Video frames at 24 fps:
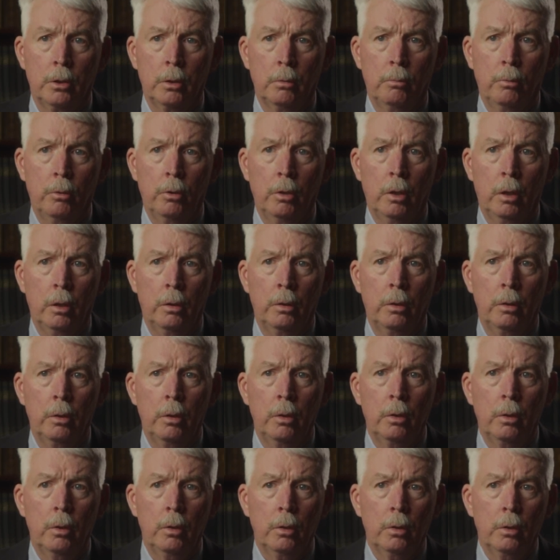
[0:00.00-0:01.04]
They're put on
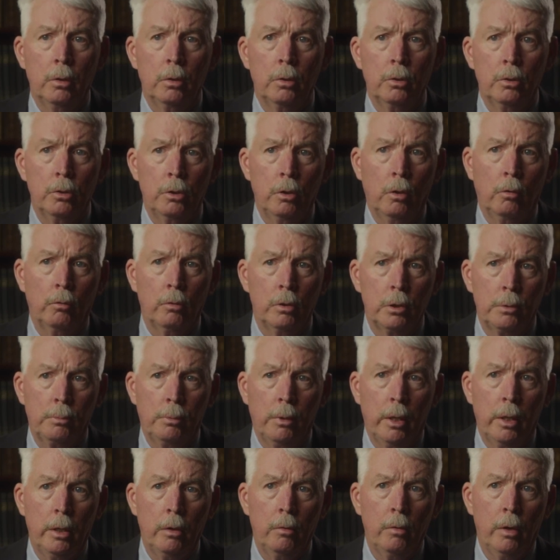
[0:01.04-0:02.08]
children's
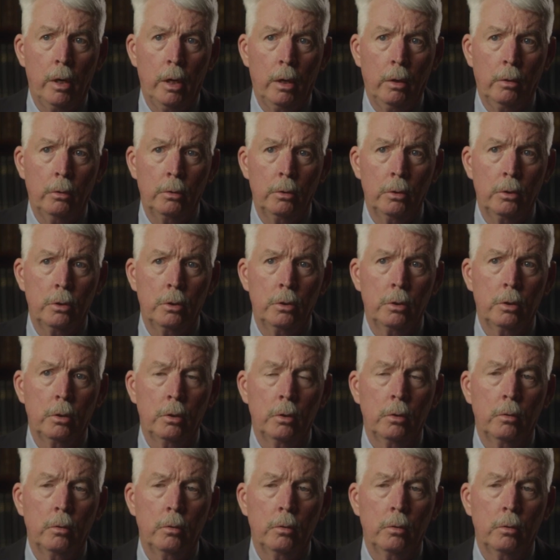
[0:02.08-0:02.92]
playgrounds,